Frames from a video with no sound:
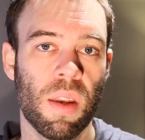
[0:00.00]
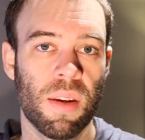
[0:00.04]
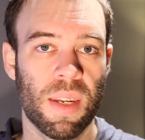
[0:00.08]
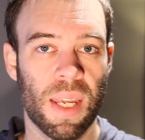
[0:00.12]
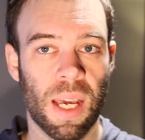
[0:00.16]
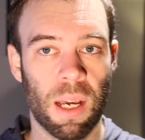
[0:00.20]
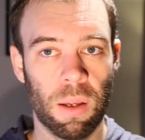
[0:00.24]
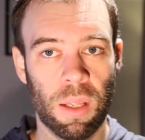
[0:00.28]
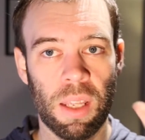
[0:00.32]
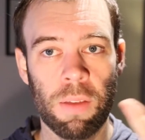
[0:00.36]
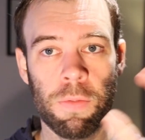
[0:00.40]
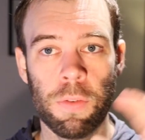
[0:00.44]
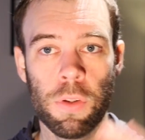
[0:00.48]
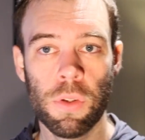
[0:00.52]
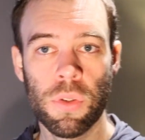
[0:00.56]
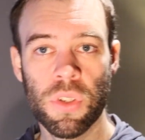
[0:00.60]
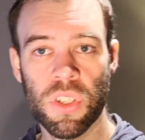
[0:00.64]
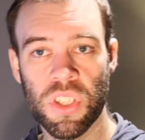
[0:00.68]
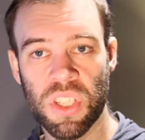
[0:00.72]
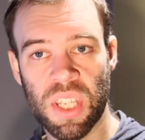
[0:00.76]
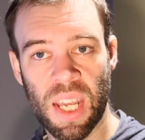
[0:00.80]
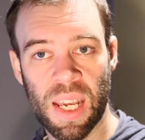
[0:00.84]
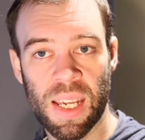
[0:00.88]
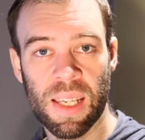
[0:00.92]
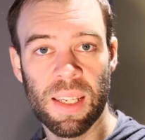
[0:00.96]
Now, if you
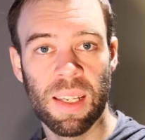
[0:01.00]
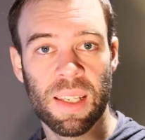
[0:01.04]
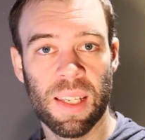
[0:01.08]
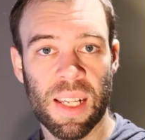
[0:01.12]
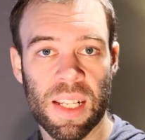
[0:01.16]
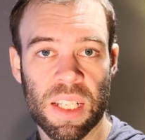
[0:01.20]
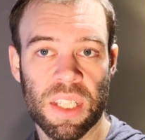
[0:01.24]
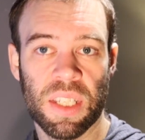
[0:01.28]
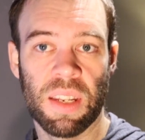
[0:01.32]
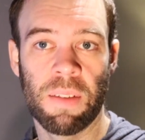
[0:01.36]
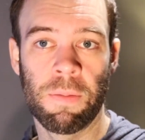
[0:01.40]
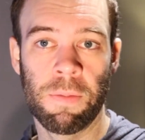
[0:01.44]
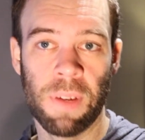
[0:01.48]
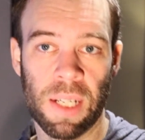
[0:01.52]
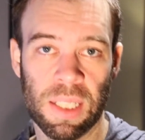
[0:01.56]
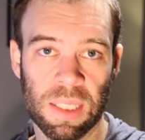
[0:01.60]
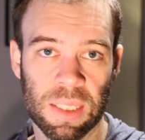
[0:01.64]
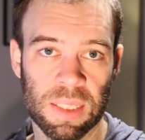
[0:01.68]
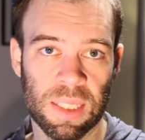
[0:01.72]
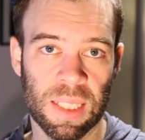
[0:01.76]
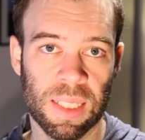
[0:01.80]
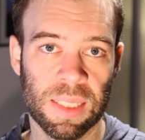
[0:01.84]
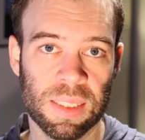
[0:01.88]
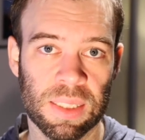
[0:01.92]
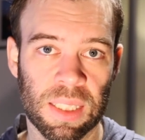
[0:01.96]
stake against a
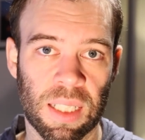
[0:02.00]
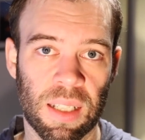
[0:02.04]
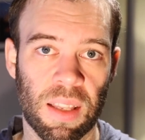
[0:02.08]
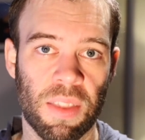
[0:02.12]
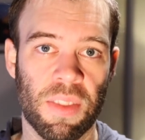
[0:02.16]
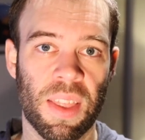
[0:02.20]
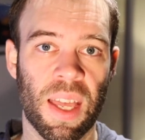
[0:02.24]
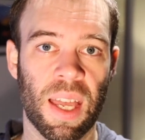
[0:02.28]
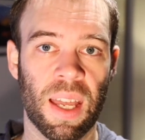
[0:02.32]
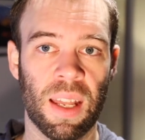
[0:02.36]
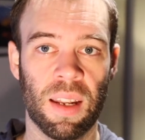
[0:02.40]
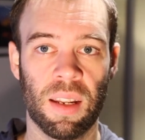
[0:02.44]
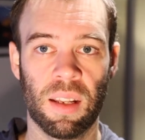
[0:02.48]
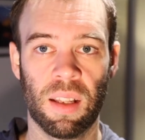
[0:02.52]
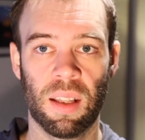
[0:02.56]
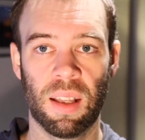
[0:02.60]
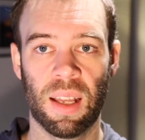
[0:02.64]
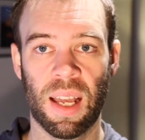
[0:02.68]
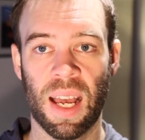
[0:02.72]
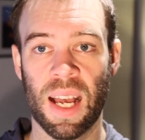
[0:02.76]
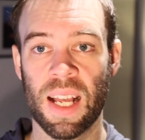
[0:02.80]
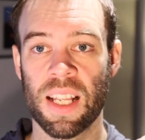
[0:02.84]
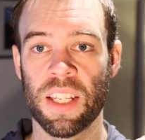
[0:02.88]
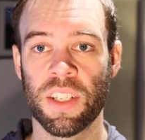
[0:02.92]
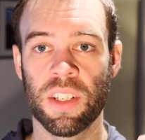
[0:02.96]
validator that
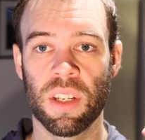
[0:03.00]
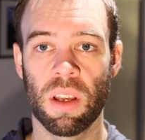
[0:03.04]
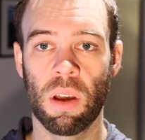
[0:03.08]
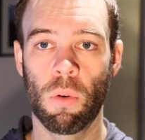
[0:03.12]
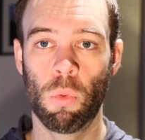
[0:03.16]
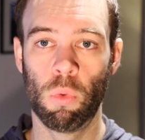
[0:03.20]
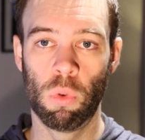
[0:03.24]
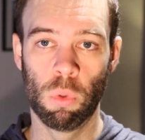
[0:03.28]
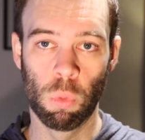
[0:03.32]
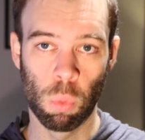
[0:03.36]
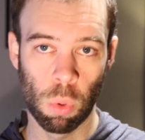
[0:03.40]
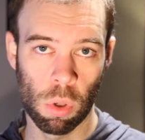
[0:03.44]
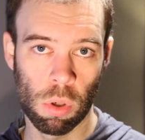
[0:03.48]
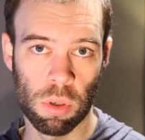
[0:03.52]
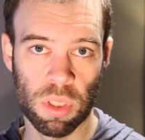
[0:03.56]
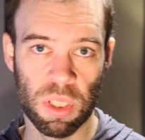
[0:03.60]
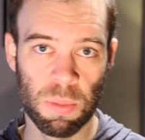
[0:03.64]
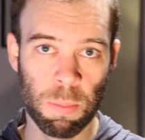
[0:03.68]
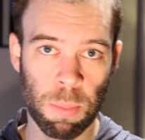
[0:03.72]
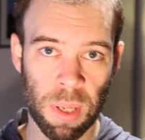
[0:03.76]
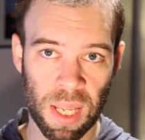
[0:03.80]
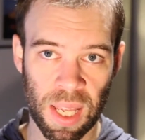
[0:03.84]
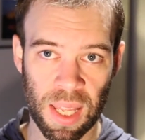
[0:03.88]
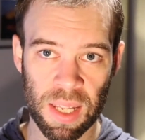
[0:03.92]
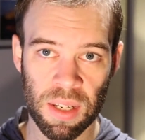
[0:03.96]
has rewards
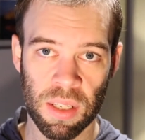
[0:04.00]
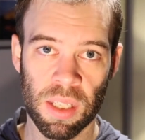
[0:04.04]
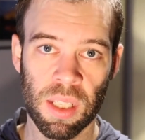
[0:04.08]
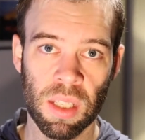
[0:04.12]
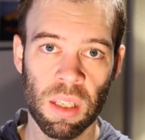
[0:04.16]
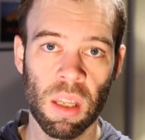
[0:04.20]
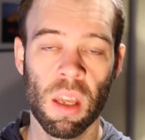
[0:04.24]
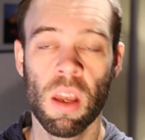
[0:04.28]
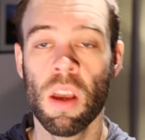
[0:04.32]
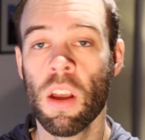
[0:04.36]
pending,